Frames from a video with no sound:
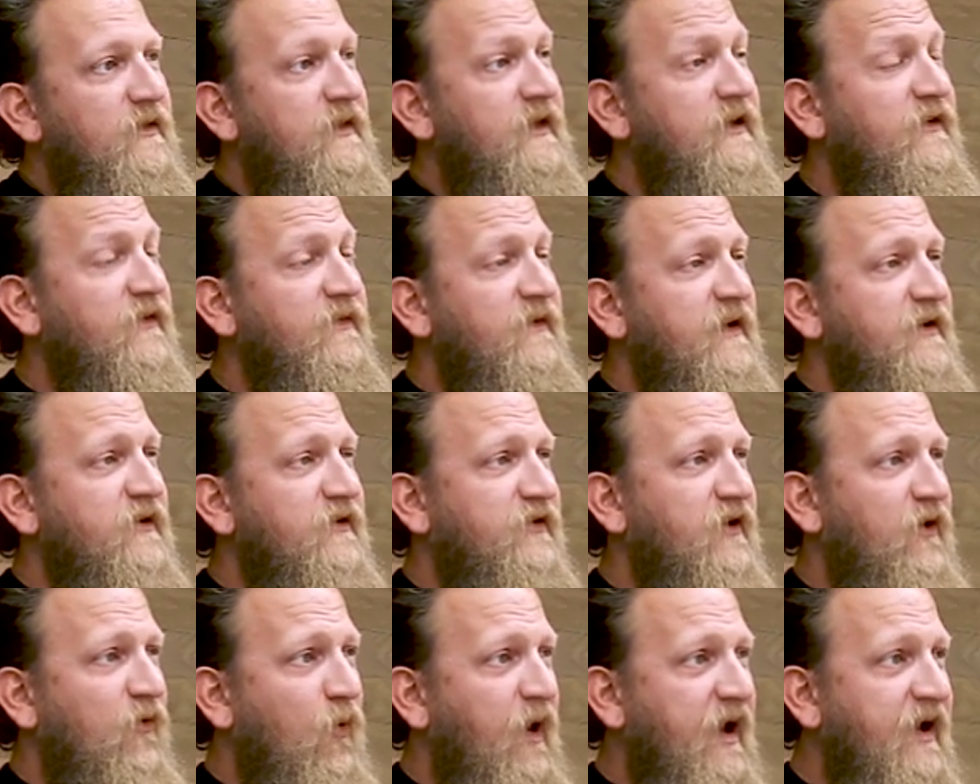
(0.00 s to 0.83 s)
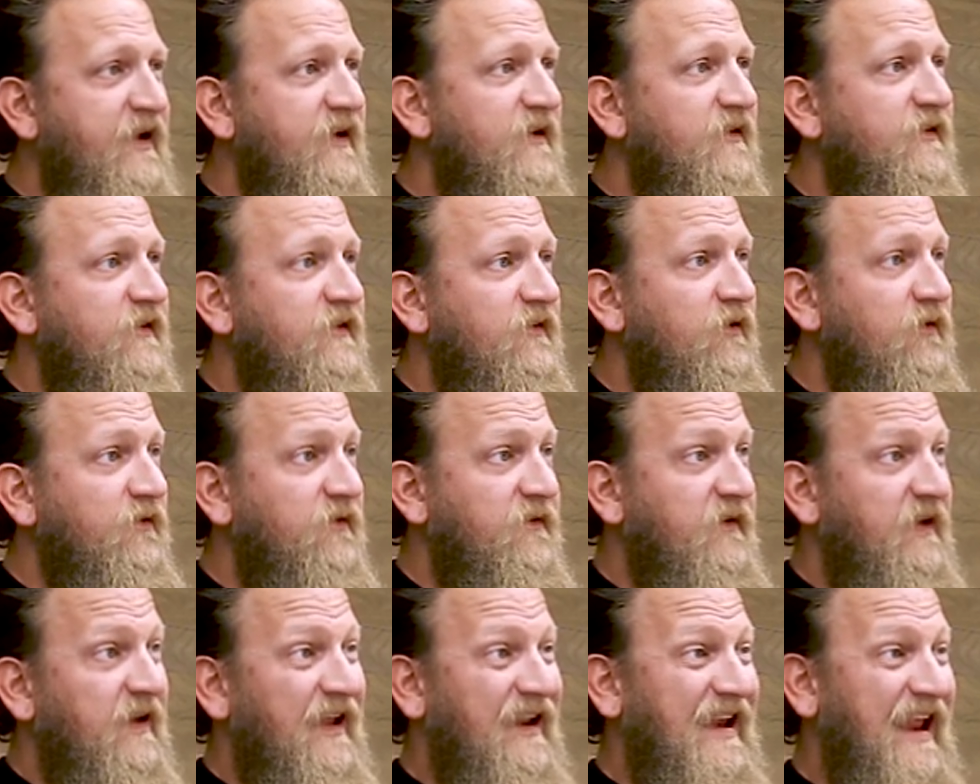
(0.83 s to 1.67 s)
These fenders are radiused to
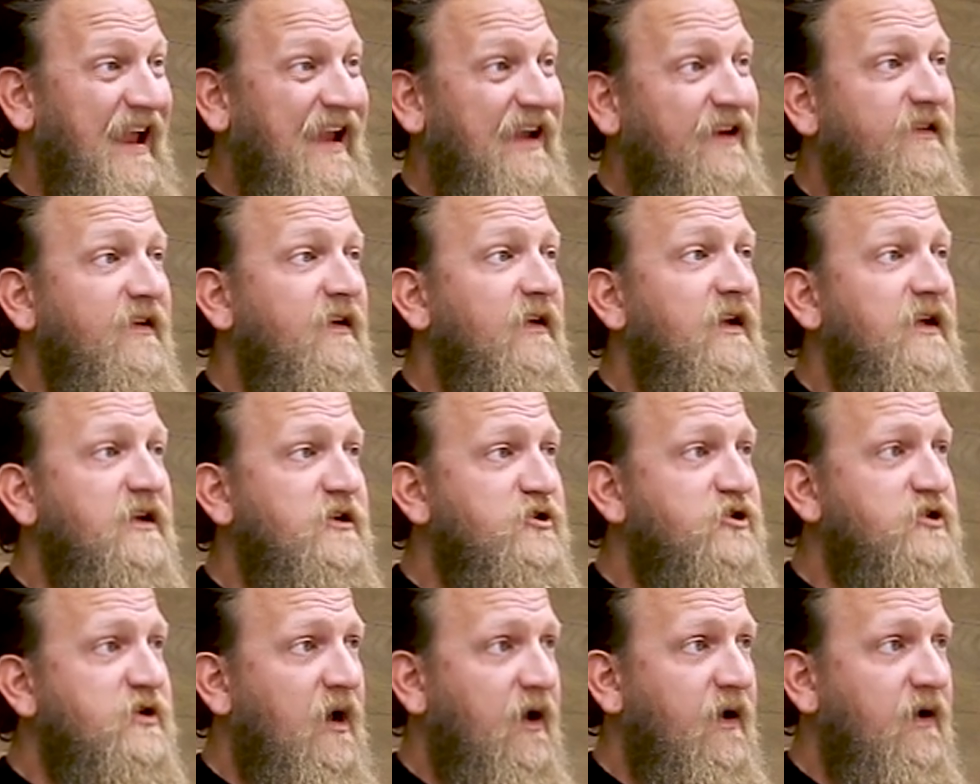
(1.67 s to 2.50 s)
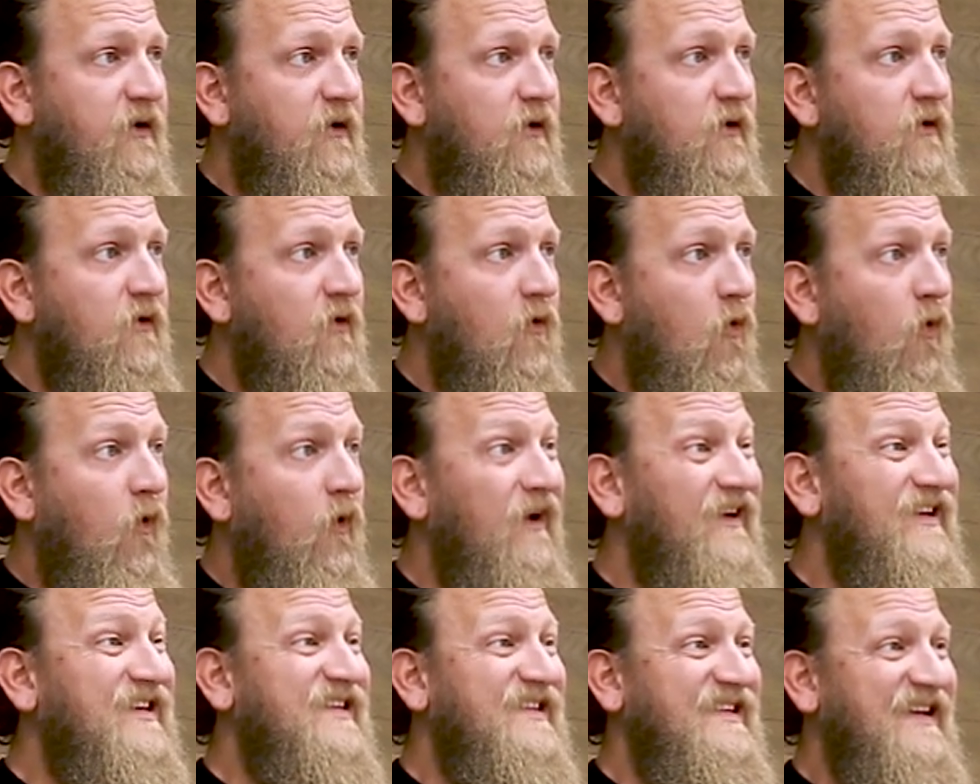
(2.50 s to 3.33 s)
fit an eighteen inch tire
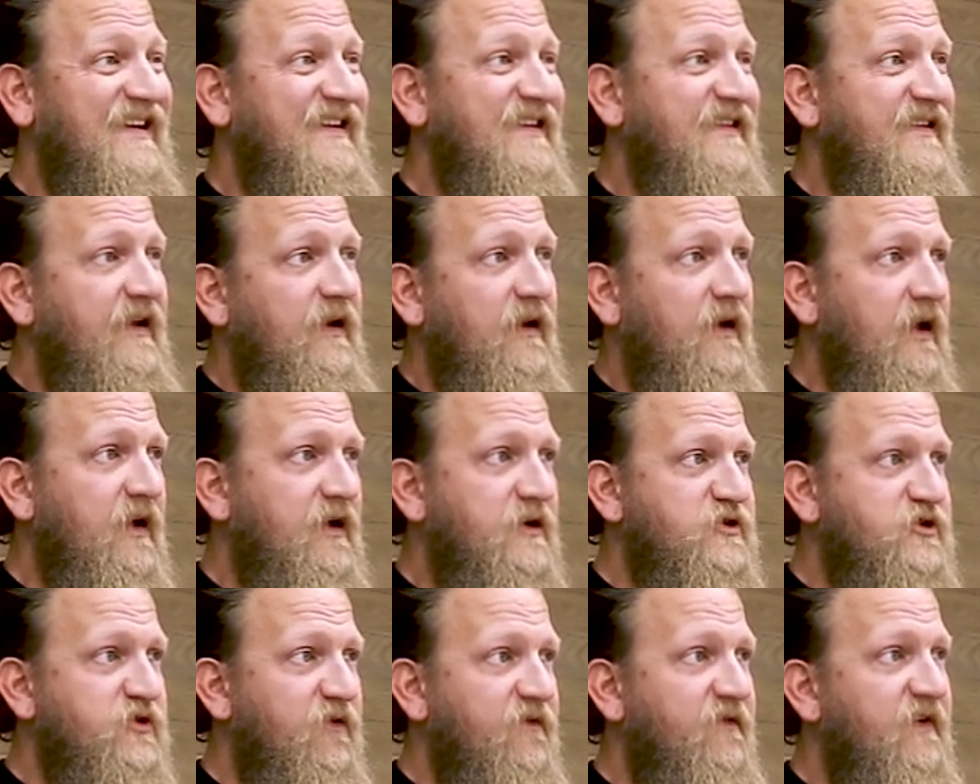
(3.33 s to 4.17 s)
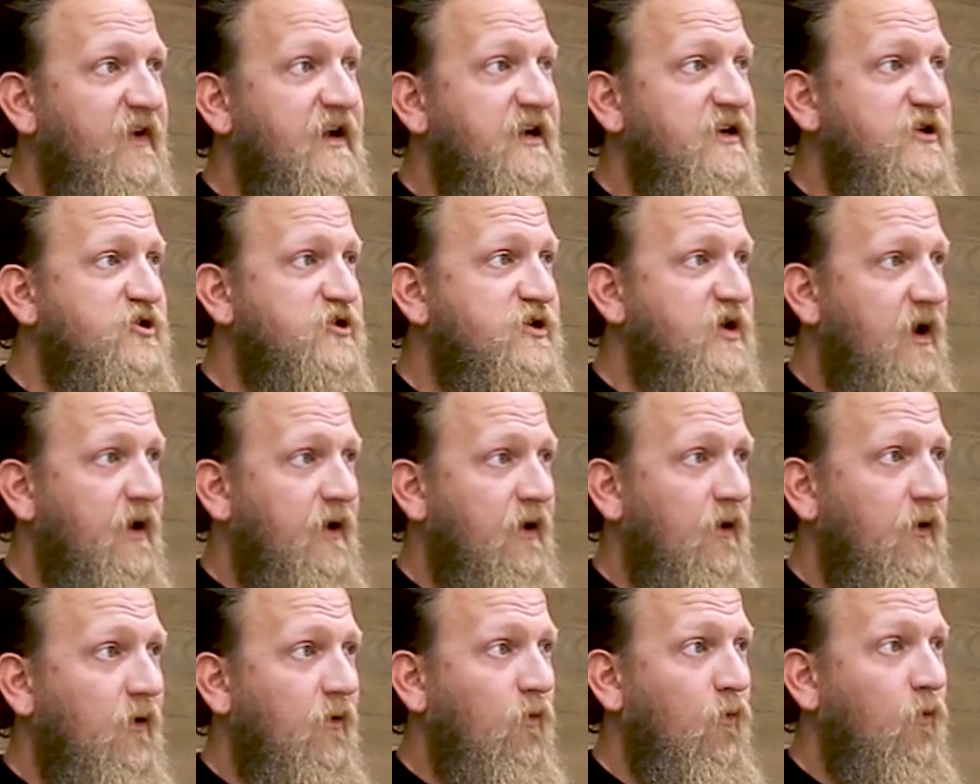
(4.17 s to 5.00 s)
or a sixteen inch vintage
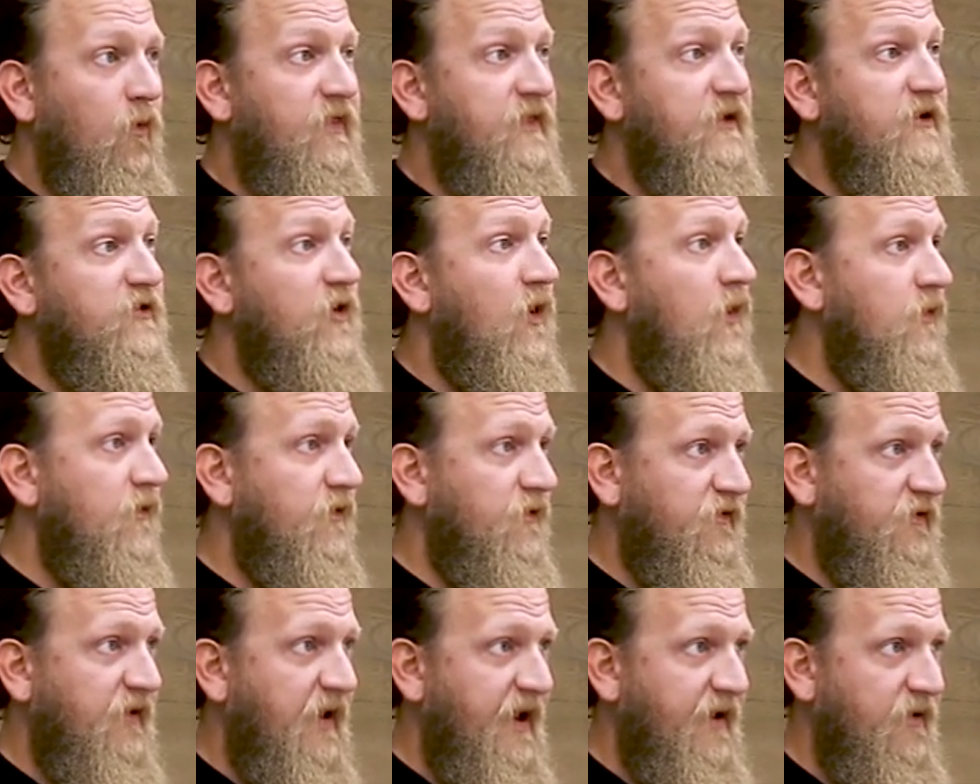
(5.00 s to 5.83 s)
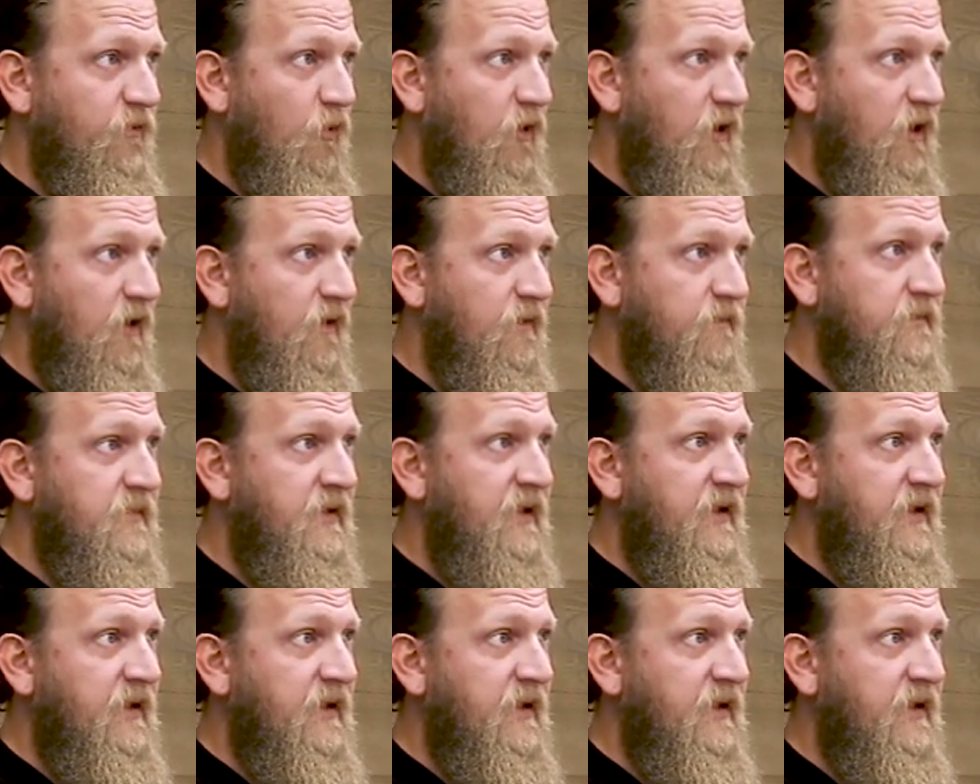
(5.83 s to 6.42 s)
tire with the taller sidewall.